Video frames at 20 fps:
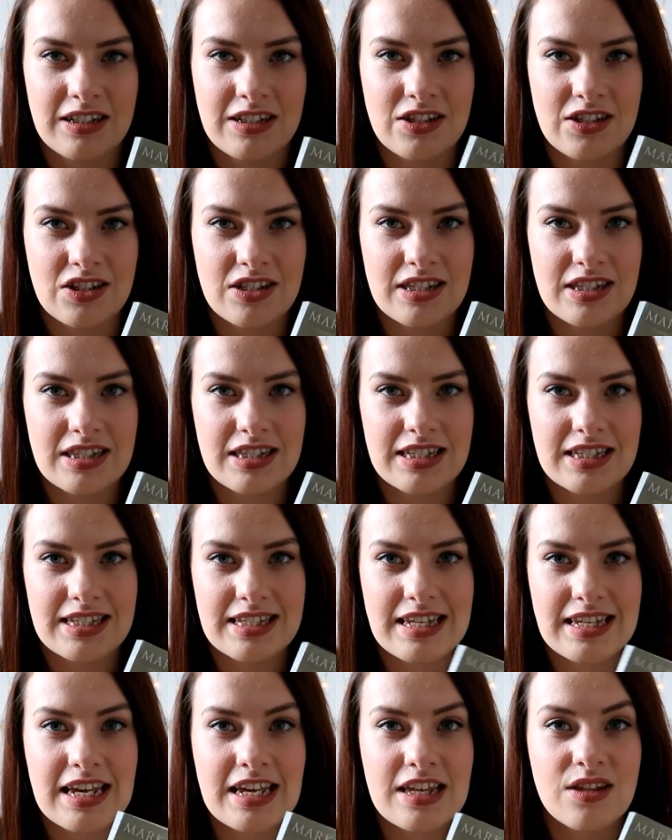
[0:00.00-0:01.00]
doesn't
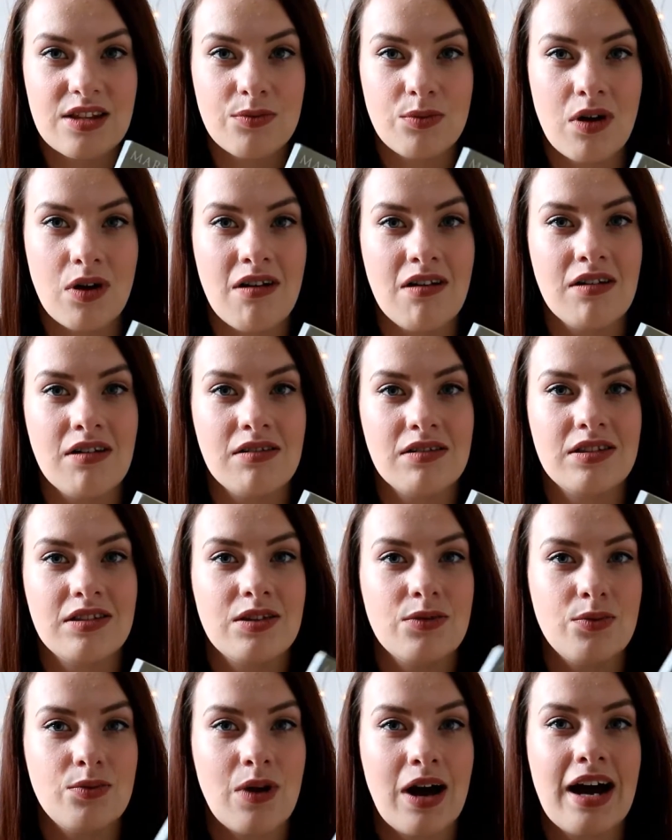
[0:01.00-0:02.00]
see the world
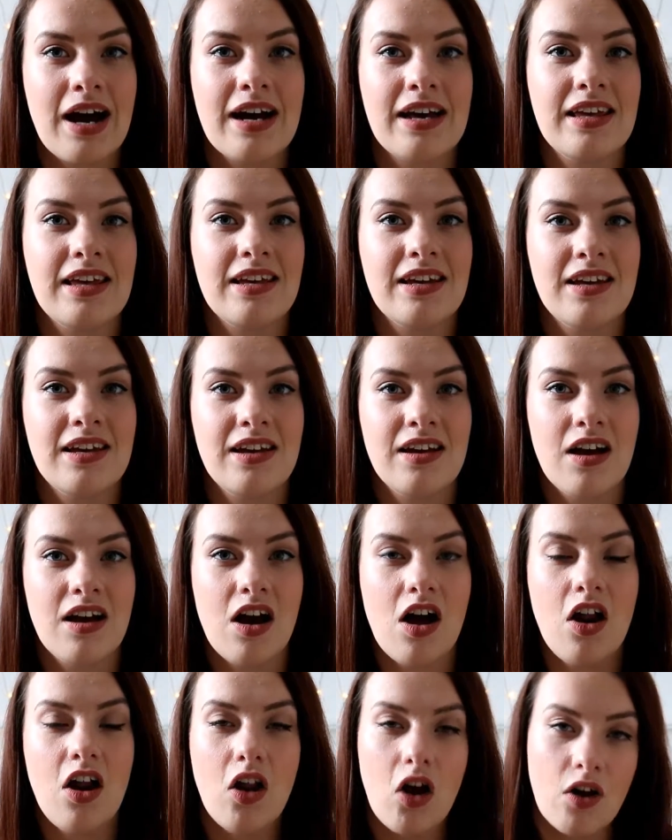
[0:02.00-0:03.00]
the way
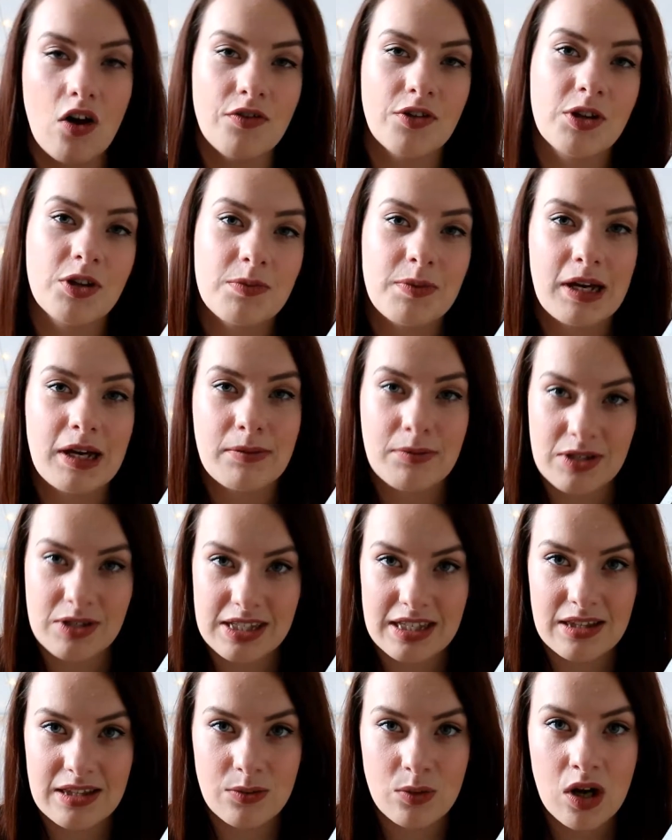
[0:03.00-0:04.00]
a lot of other people
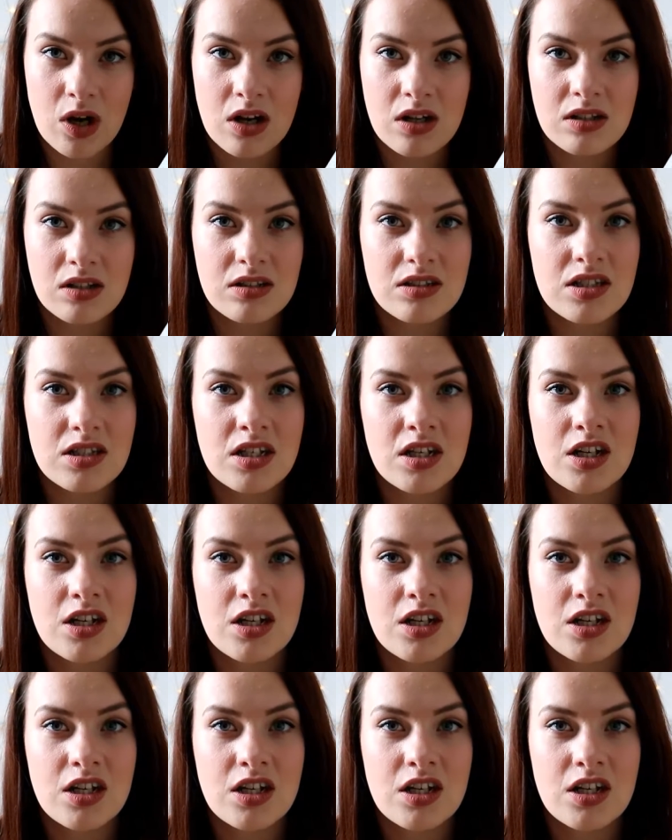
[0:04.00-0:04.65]
see the world.